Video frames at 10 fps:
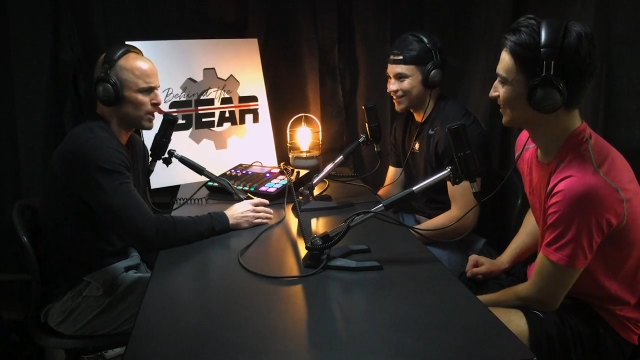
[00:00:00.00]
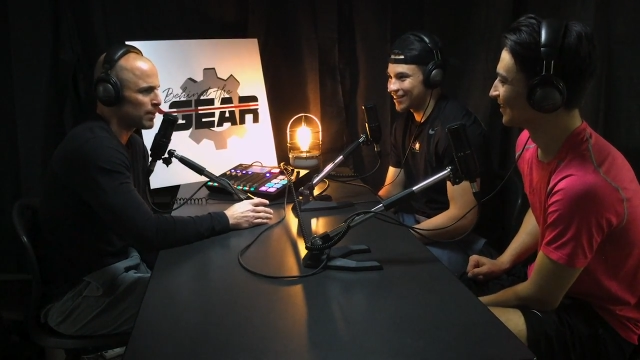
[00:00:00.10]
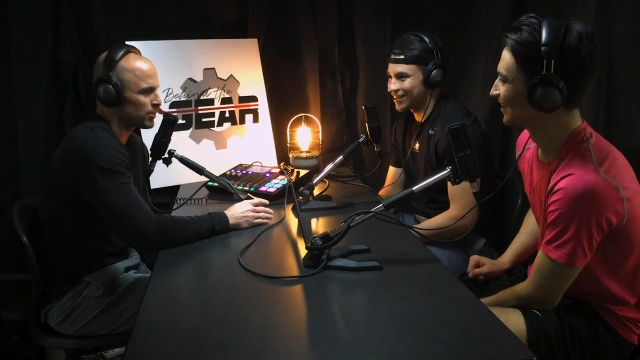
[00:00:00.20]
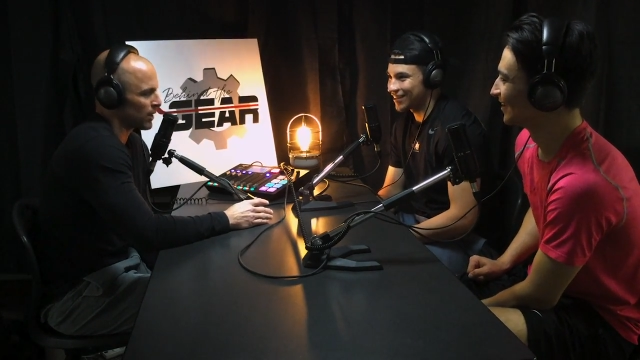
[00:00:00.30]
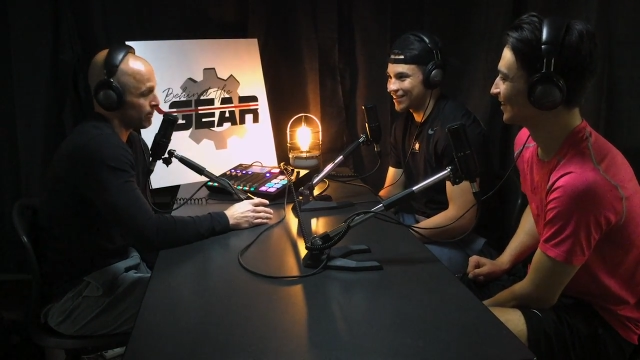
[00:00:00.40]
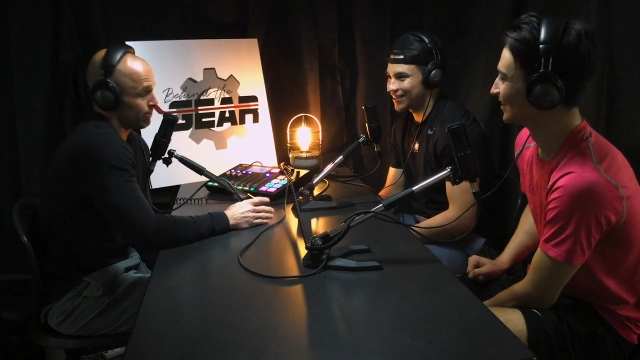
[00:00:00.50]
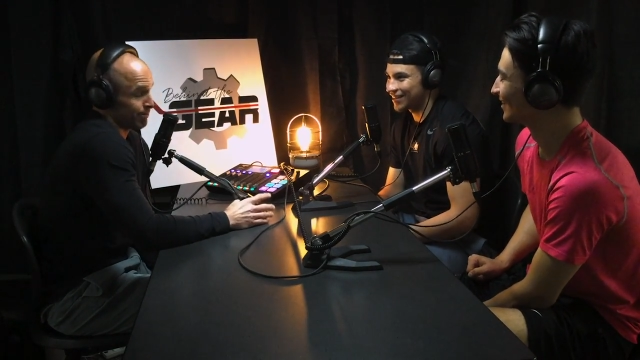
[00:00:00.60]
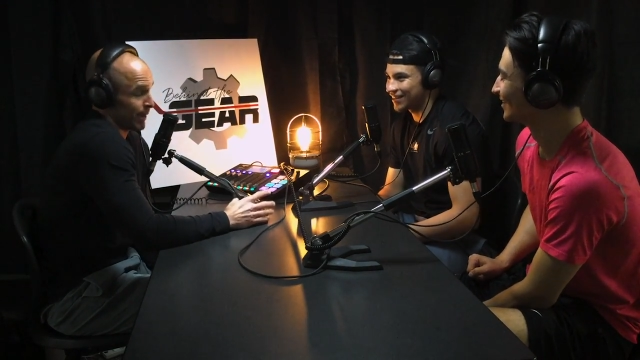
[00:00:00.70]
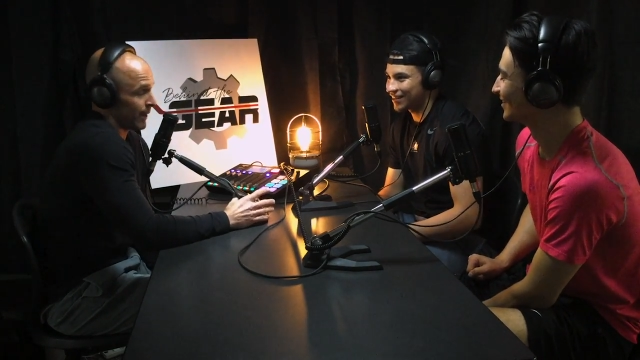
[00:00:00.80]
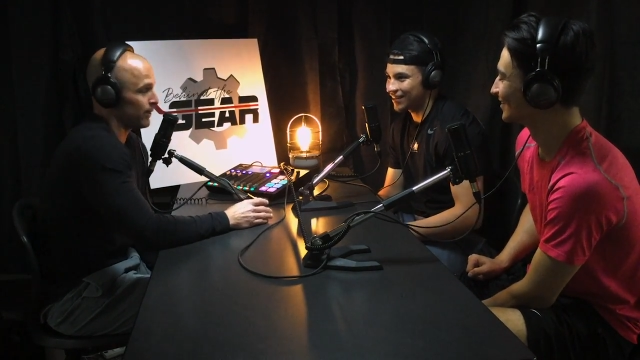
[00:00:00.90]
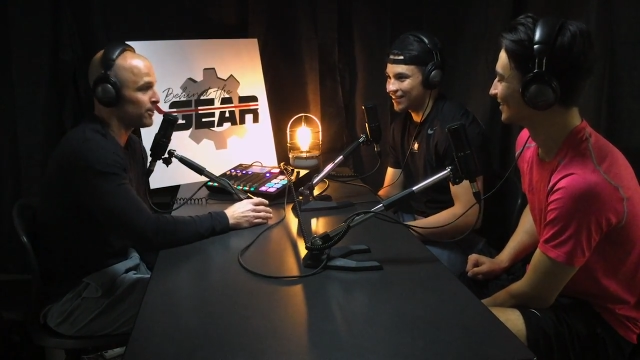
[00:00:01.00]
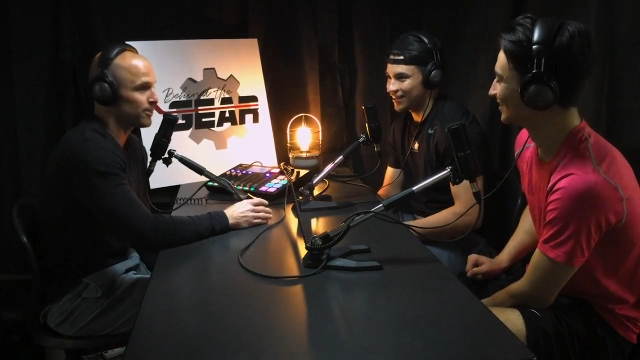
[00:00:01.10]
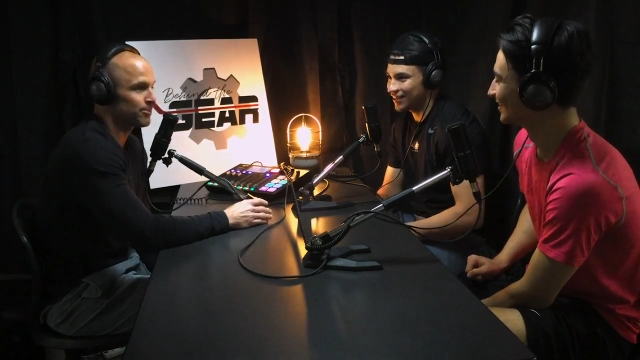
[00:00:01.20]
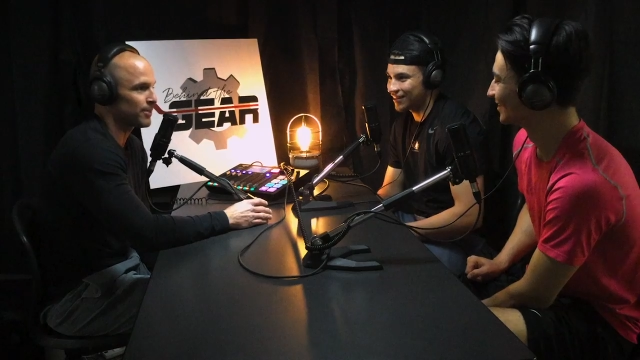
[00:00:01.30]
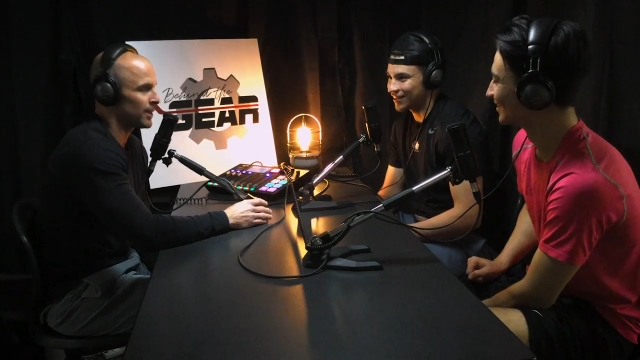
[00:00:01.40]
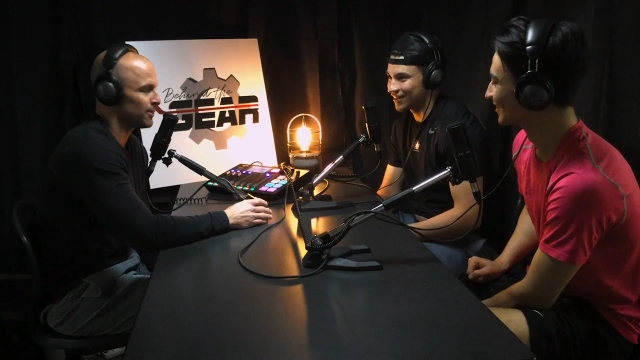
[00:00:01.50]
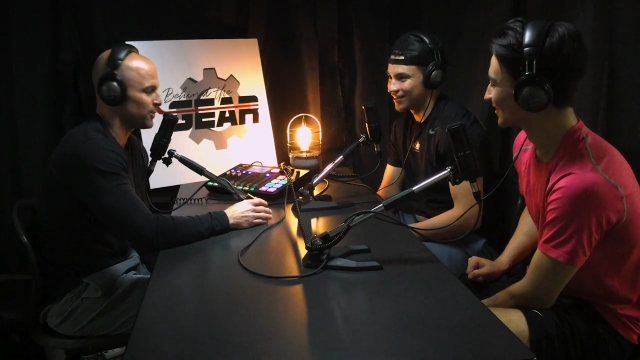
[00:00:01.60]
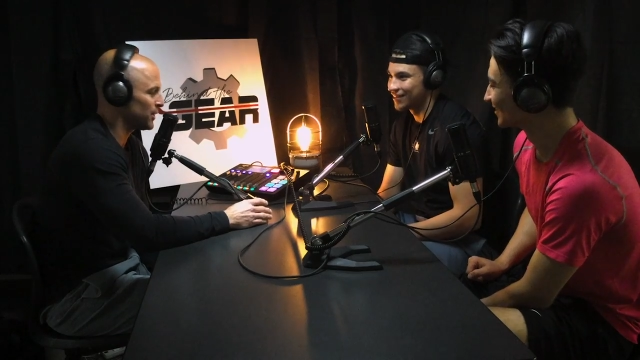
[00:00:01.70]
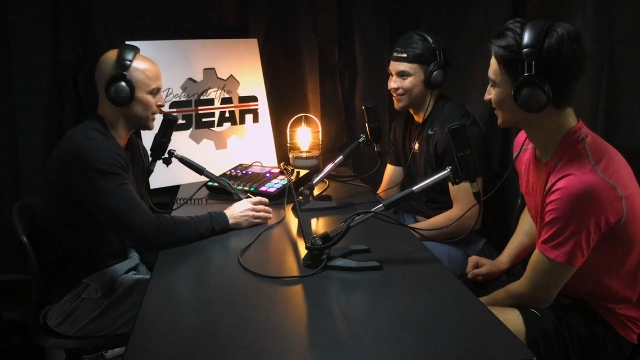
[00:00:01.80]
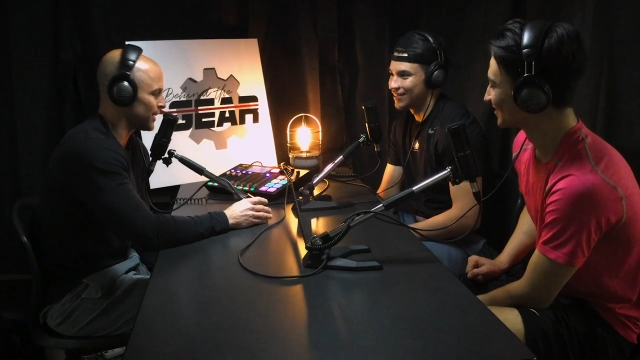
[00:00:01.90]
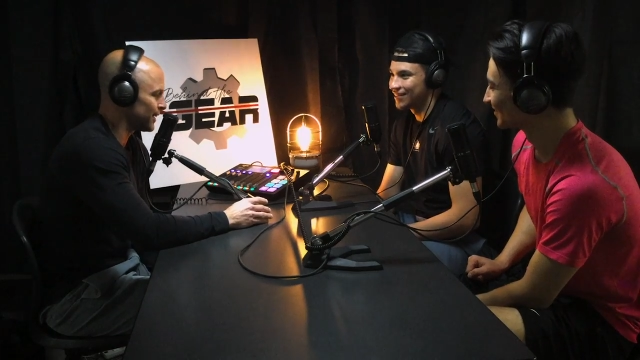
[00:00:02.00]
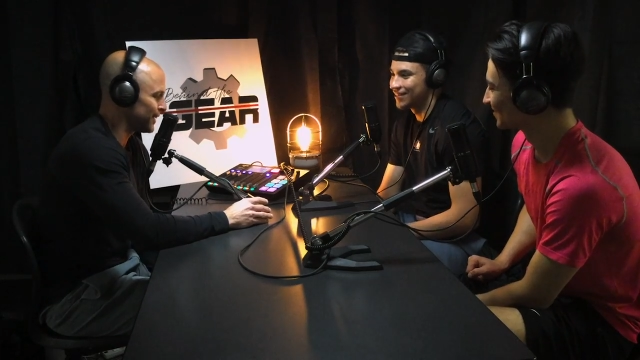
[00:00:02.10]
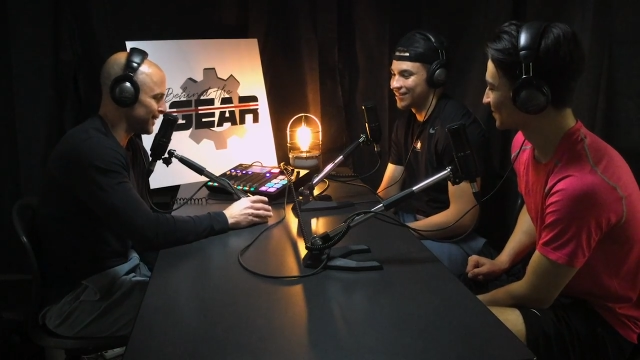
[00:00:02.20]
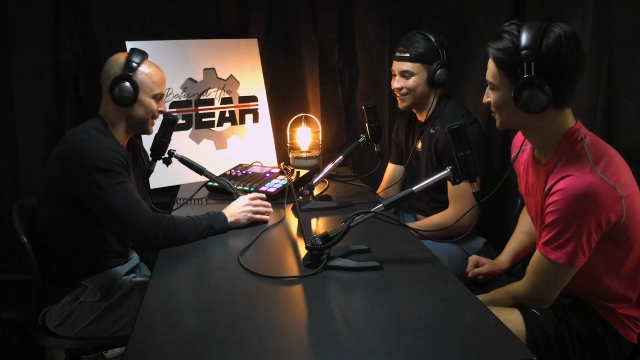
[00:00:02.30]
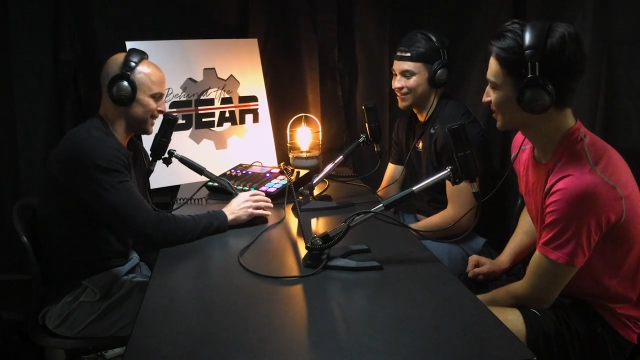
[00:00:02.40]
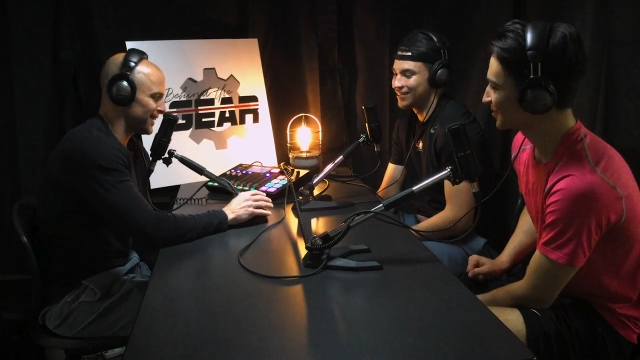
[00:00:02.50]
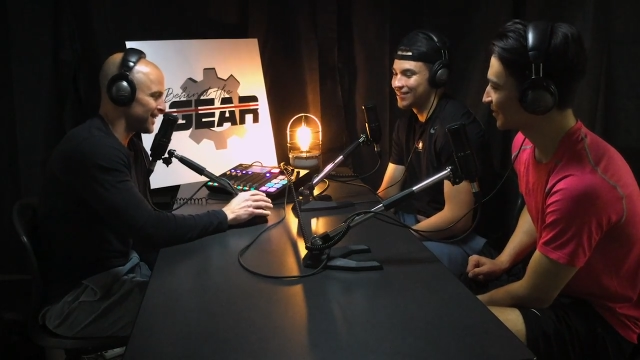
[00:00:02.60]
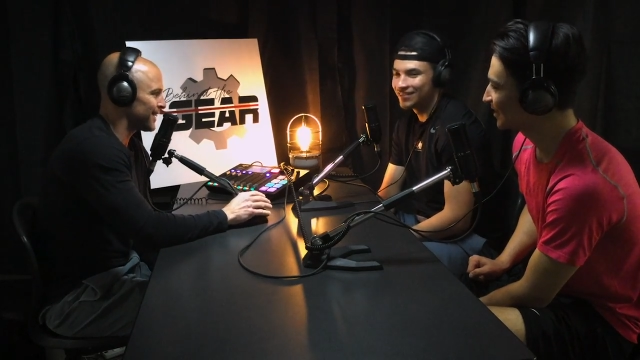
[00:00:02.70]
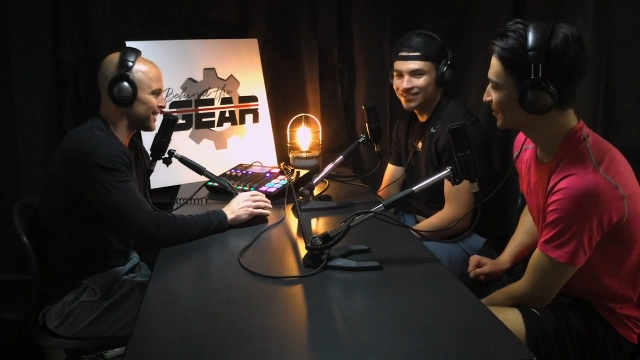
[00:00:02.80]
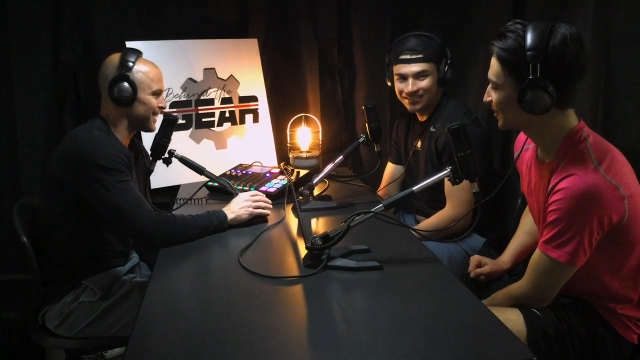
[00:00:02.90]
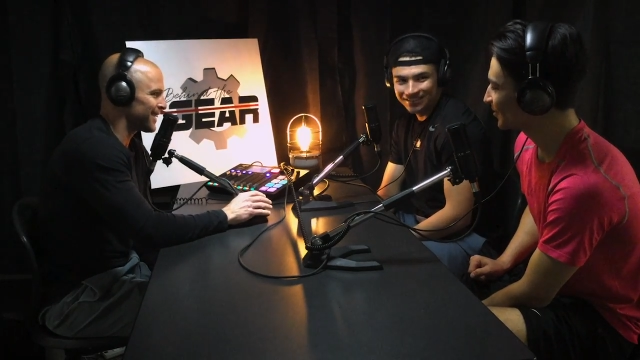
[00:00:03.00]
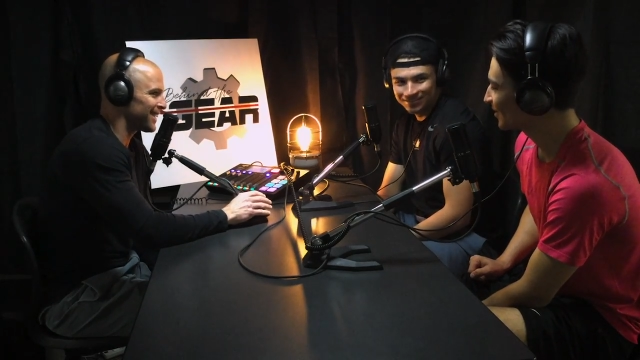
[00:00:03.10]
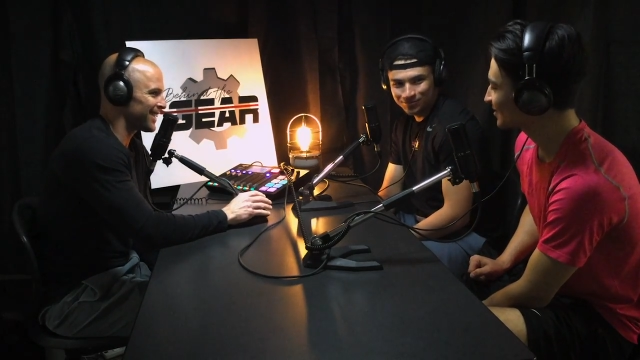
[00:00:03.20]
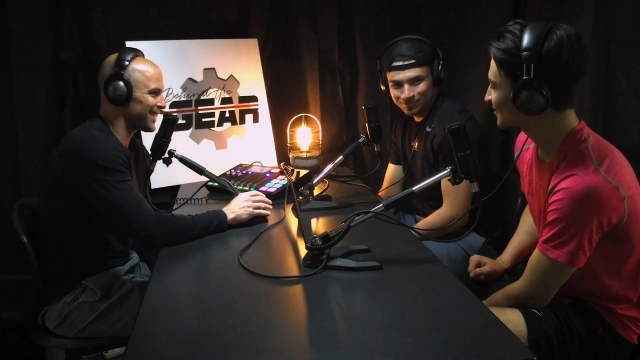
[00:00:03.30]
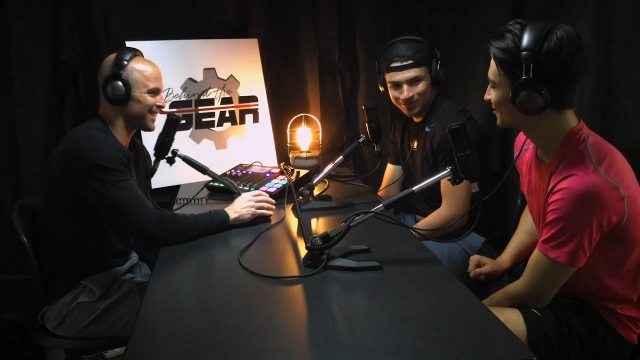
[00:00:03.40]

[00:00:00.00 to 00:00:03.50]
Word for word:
Speaker 1: your half side? I don't know. I have no idea.
Speaker 2: Trying to read the, where the puck's